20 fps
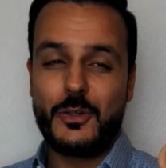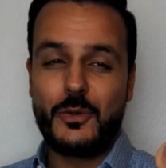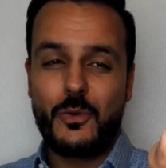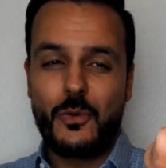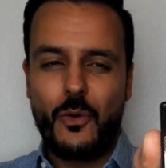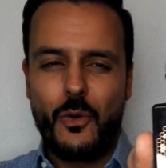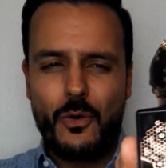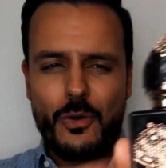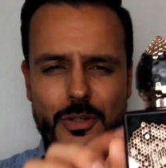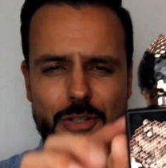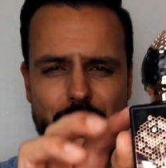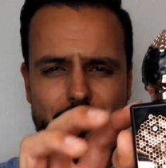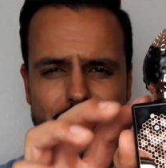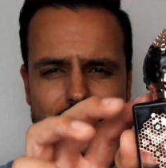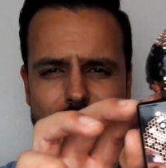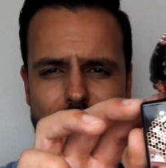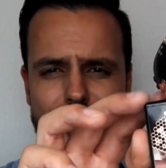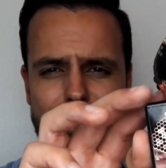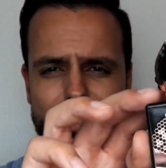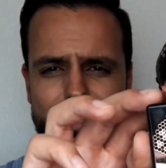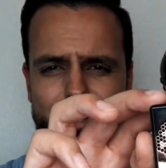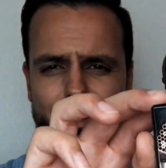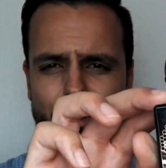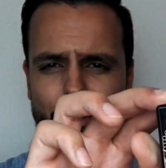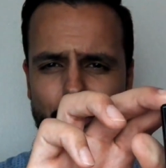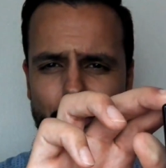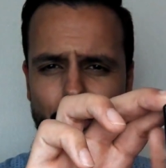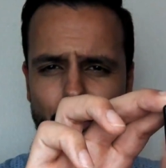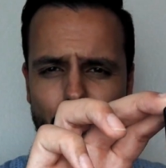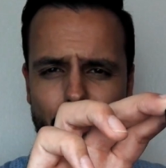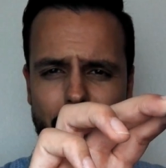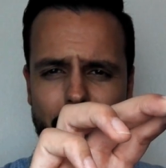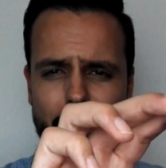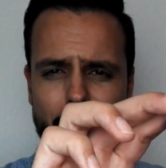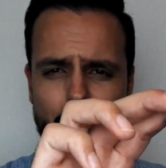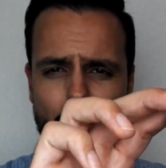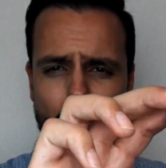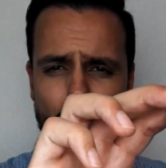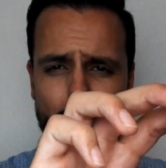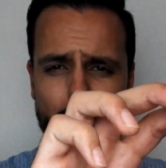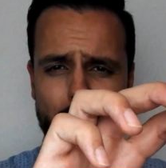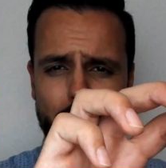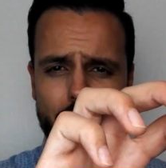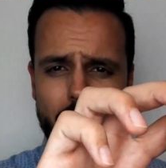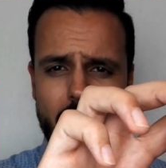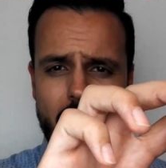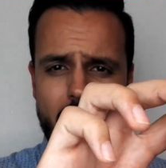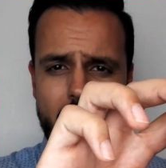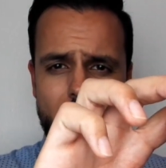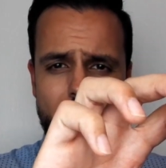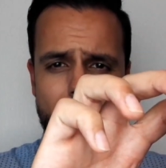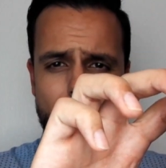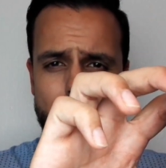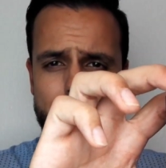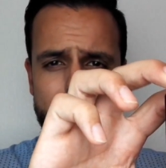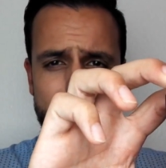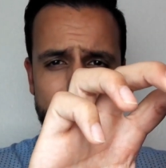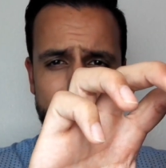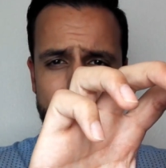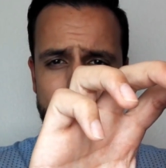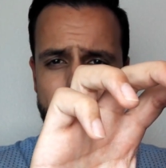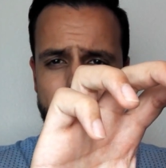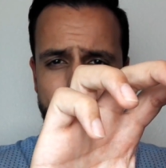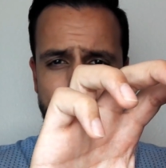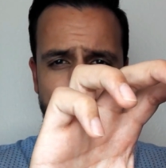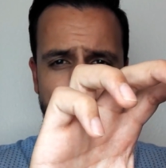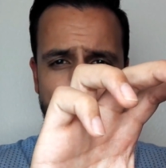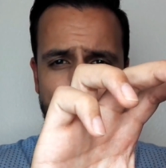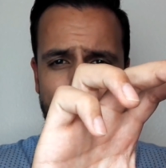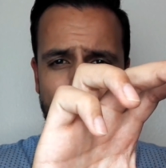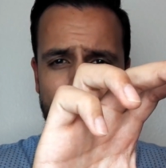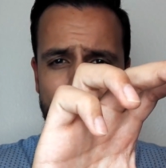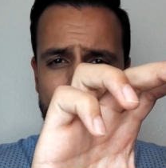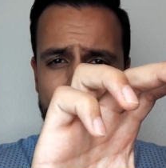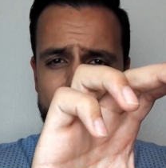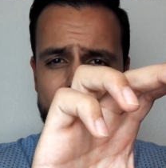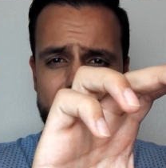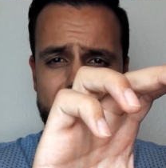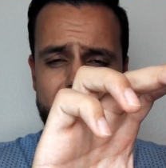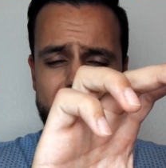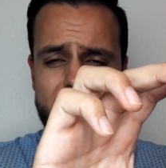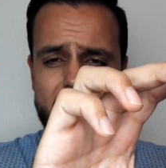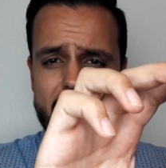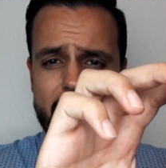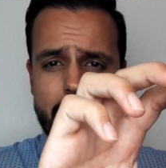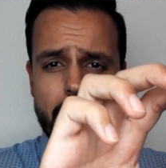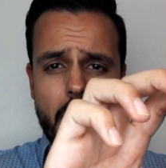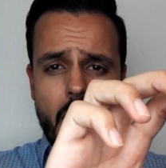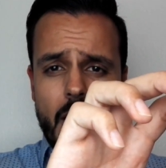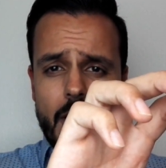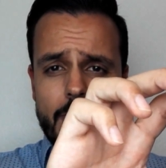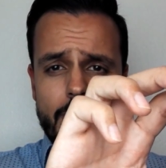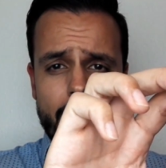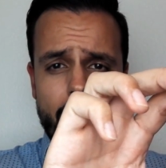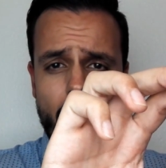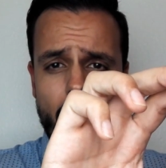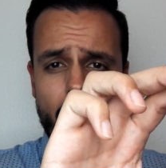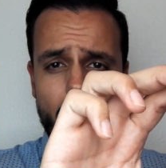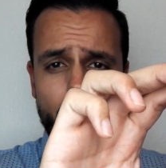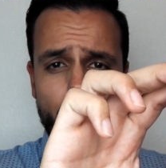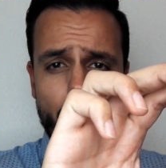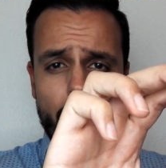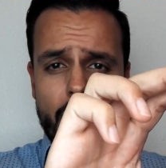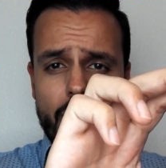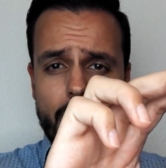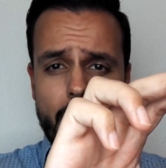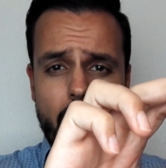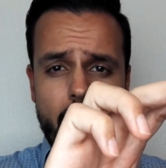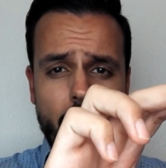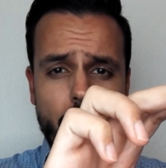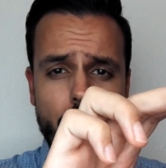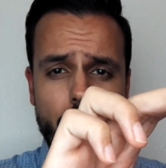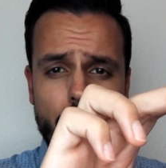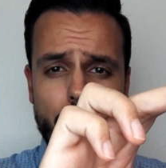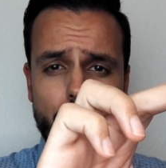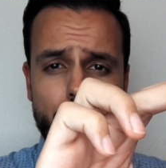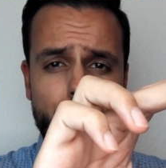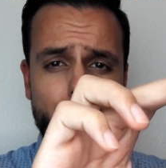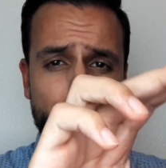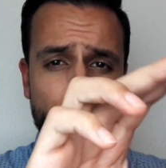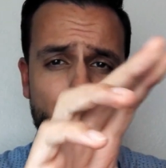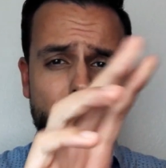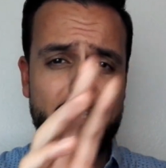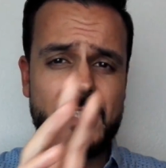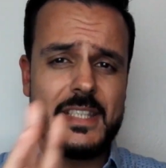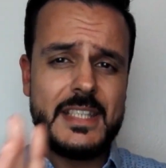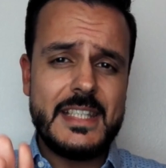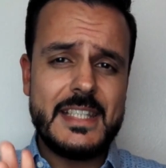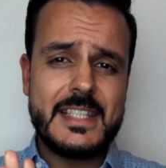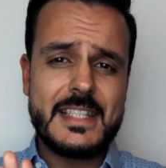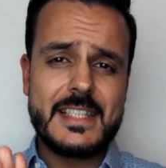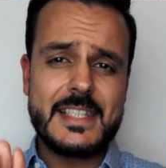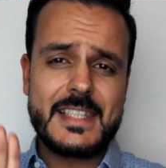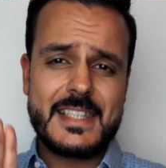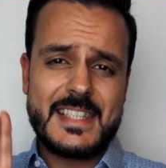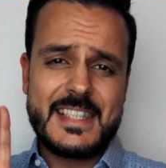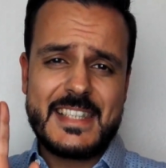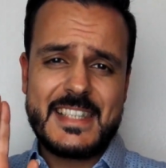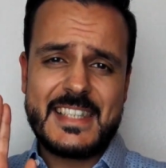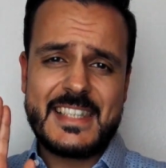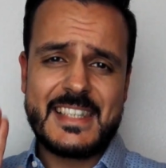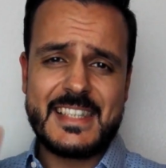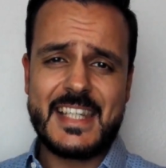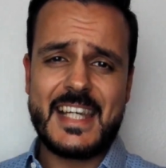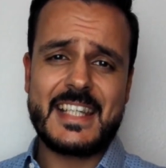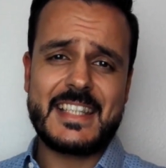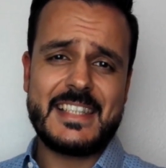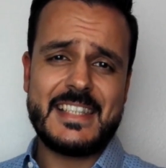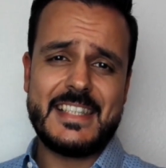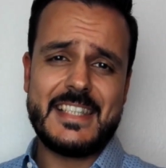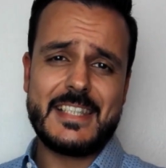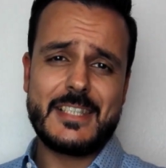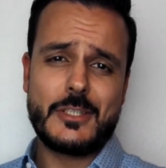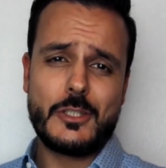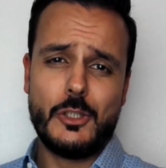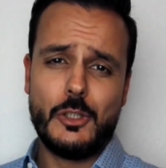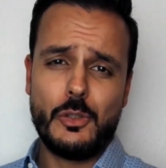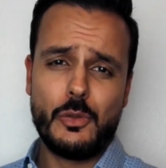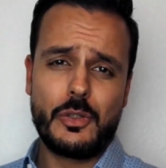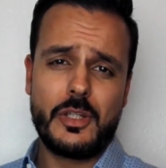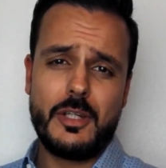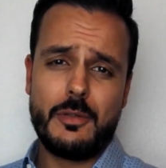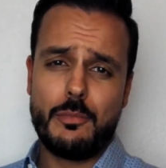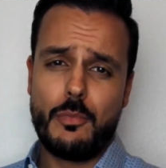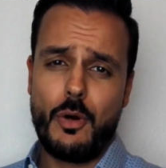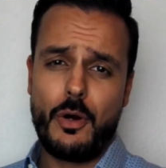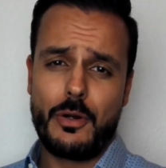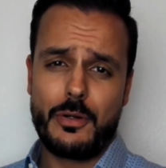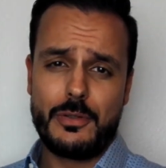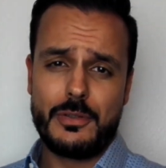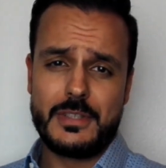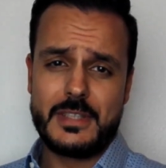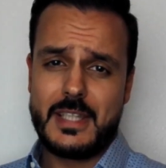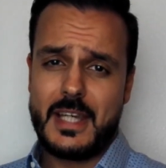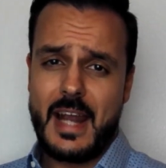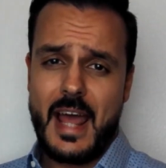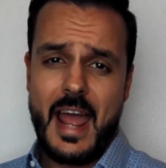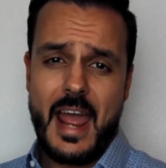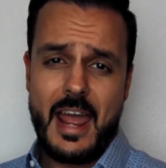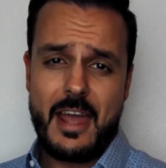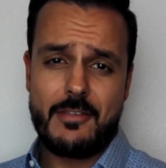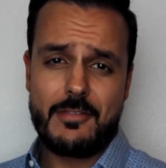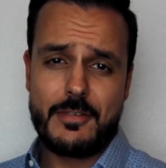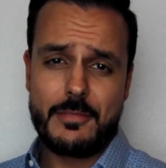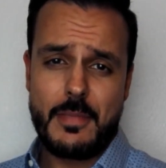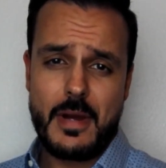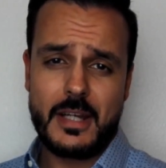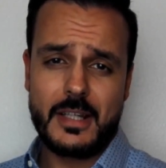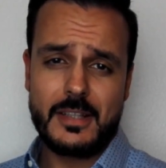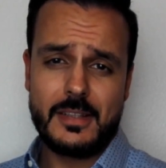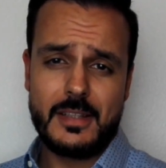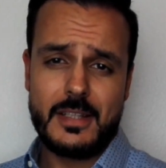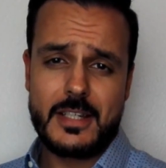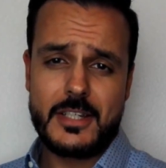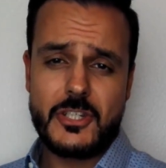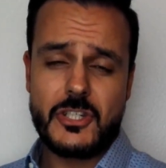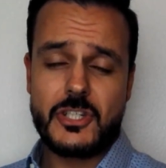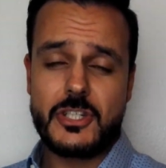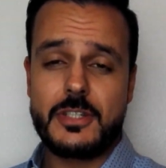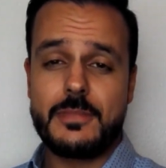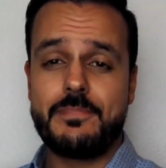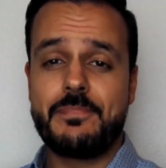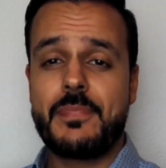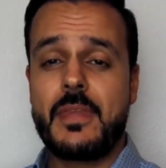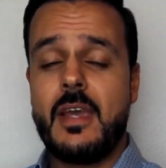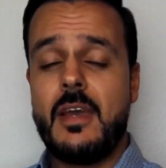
Gorgeous looking bottle. I mean, this is by far one of my prettiest, sexiest looking bottles that I have in my collection.